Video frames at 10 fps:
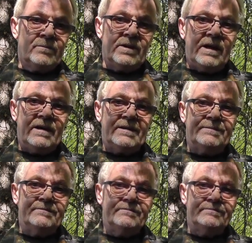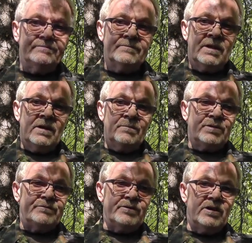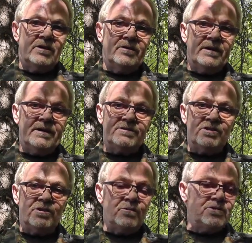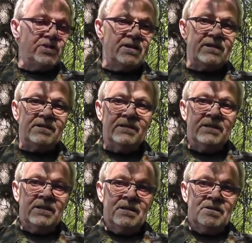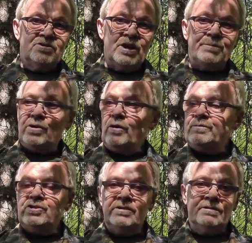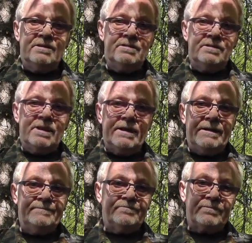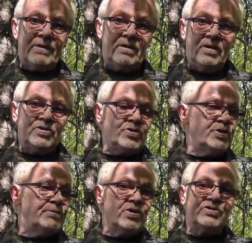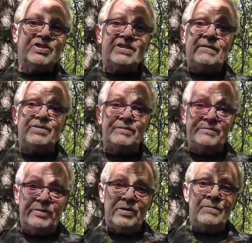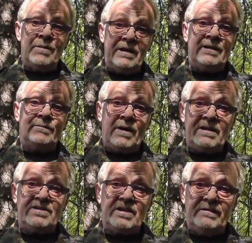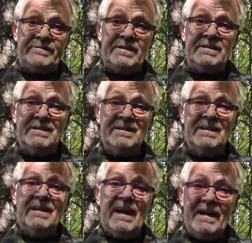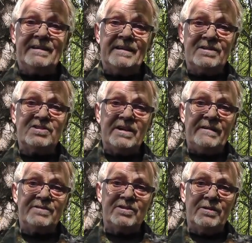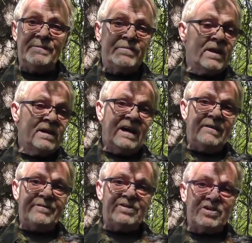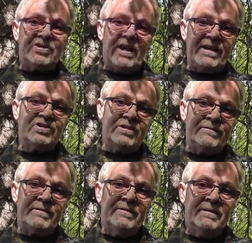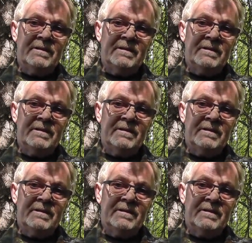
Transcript: But I prefer uh, to use the cheaper option and uh, also in the process have some fun in making myself a hiking staff. So I have fetched a selection of,